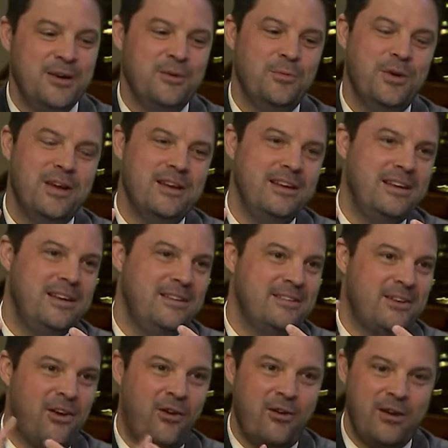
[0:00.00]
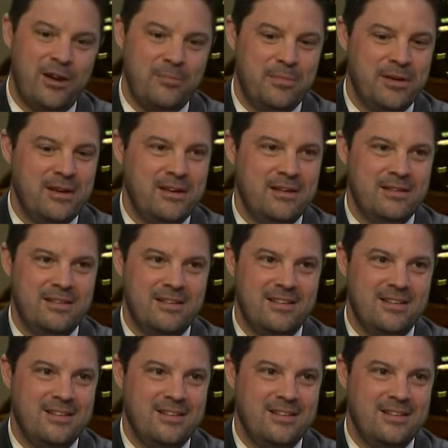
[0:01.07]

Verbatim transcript: when he's already been,